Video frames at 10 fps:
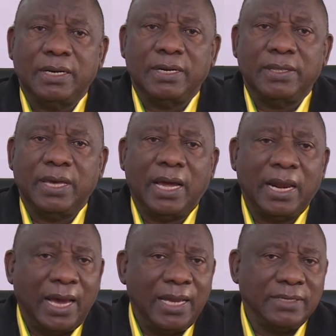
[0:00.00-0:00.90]
The
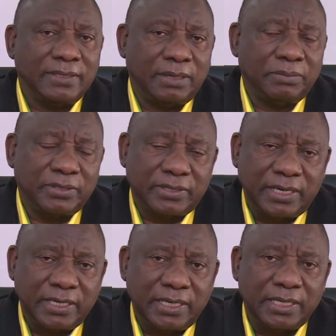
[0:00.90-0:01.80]
Alliance
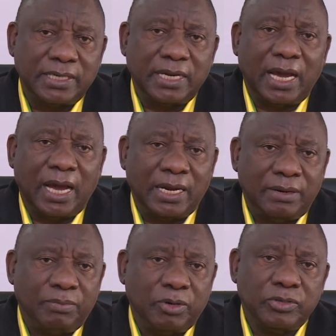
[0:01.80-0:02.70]
demonstrated
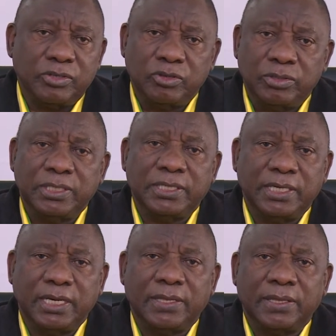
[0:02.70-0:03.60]
utmost
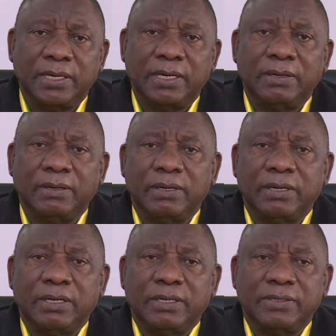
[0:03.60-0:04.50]
unity at the
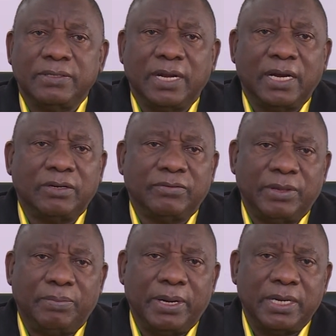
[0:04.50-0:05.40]
start of the
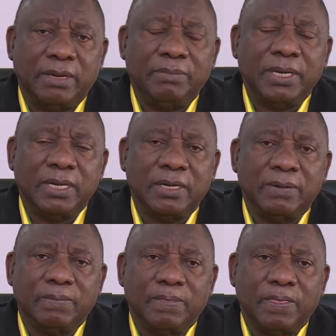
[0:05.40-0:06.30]
pandemic,
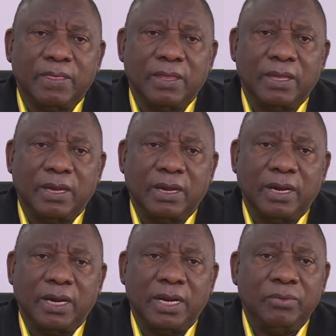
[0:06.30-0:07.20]

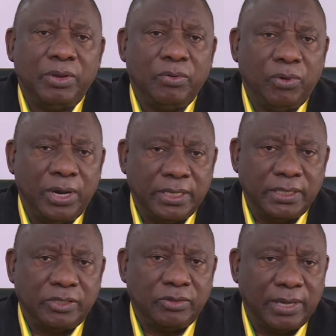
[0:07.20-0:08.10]
and we
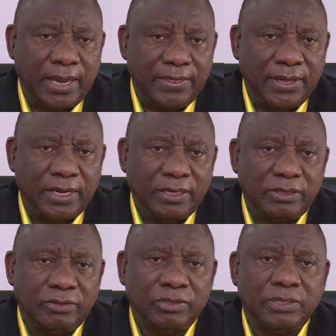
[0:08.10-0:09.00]
worked together
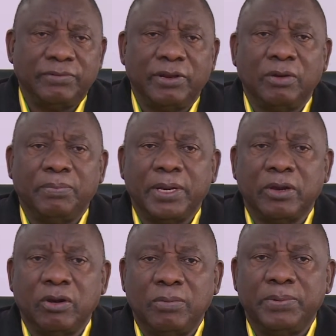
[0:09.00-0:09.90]
to develop a
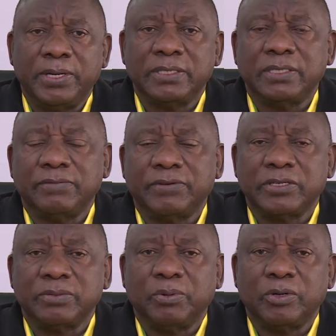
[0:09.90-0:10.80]
comprehensive
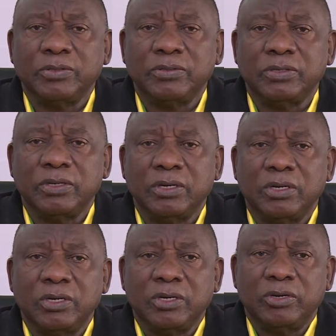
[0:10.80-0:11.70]
response
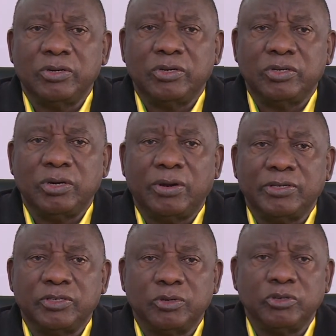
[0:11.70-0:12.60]
to our
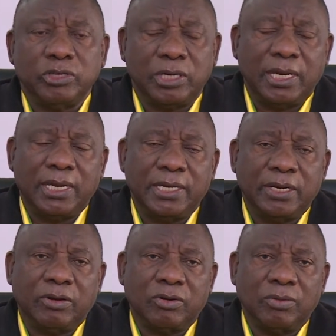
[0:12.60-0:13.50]
social and
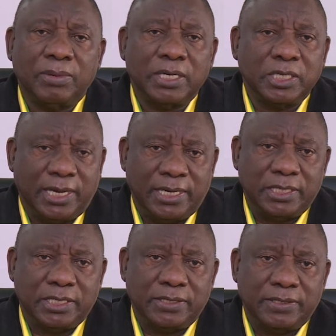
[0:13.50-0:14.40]
economic
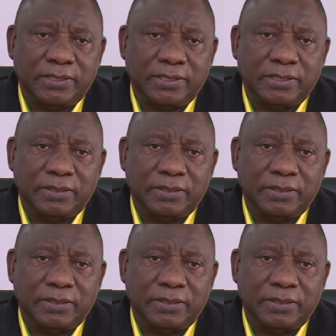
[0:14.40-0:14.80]
challenges.